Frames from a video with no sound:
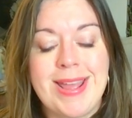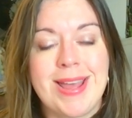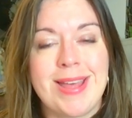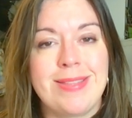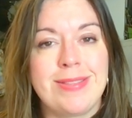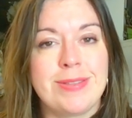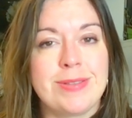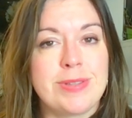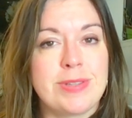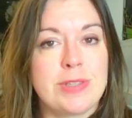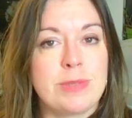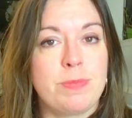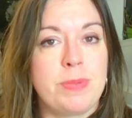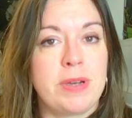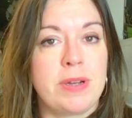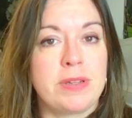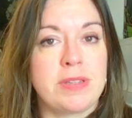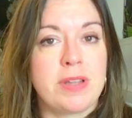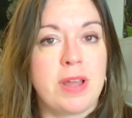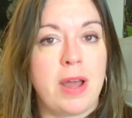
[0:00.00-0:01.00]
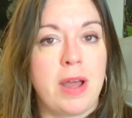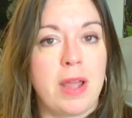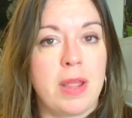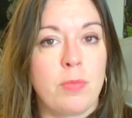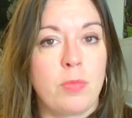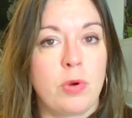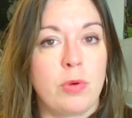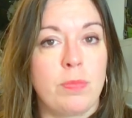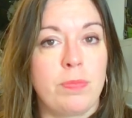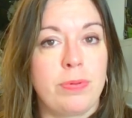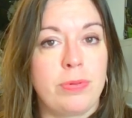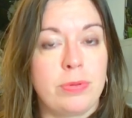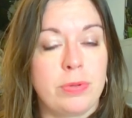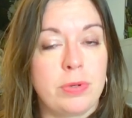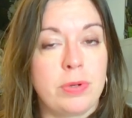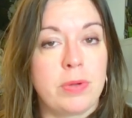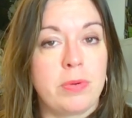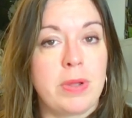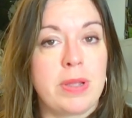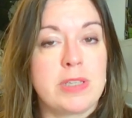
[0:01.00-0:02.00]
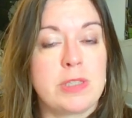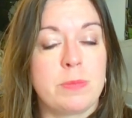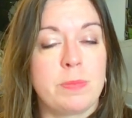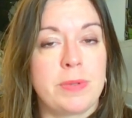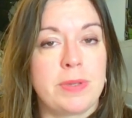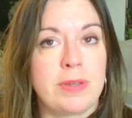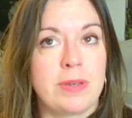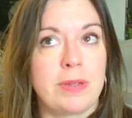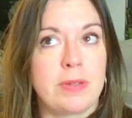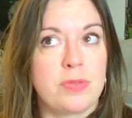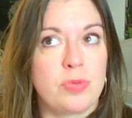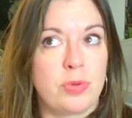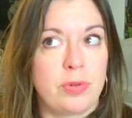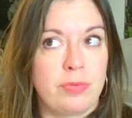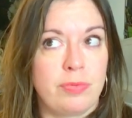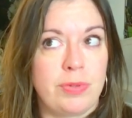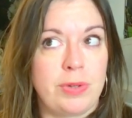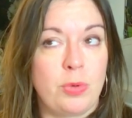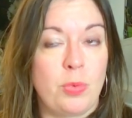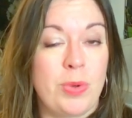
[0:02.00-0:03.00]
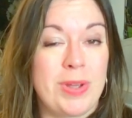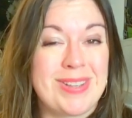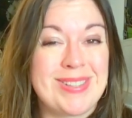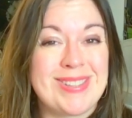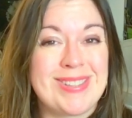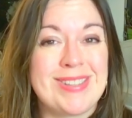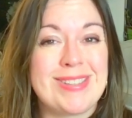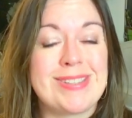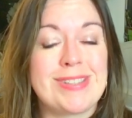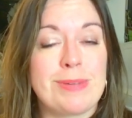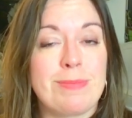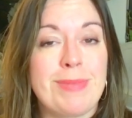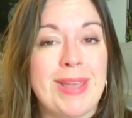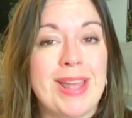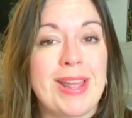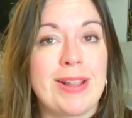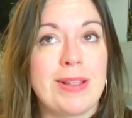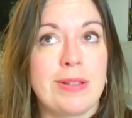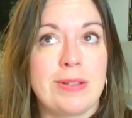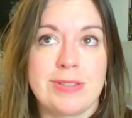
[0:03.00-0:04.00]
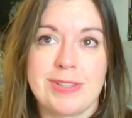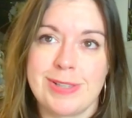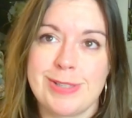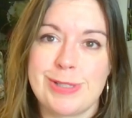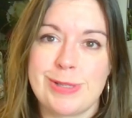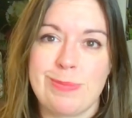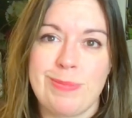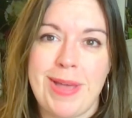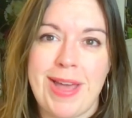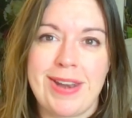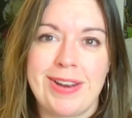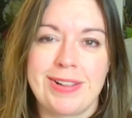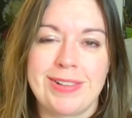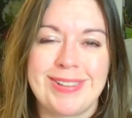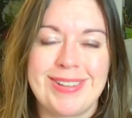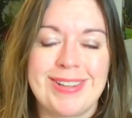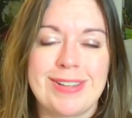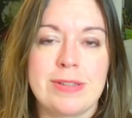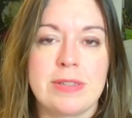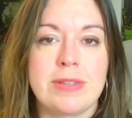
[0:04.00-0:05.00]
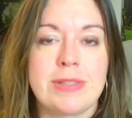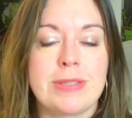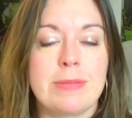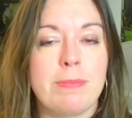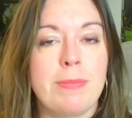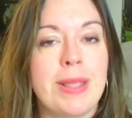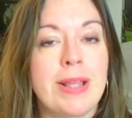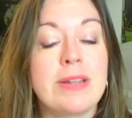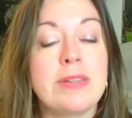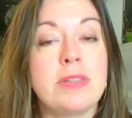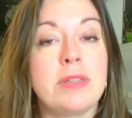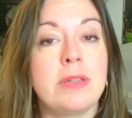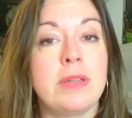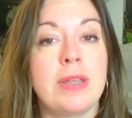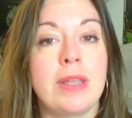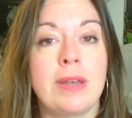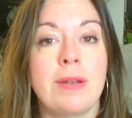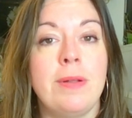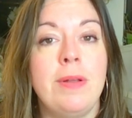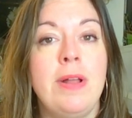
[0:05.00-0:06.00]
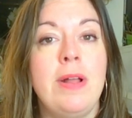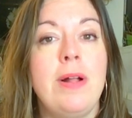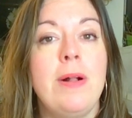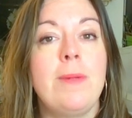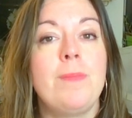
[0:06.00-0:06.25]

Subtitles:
And this has been a time where Pluto has been sort of, in a way, systematically dismantling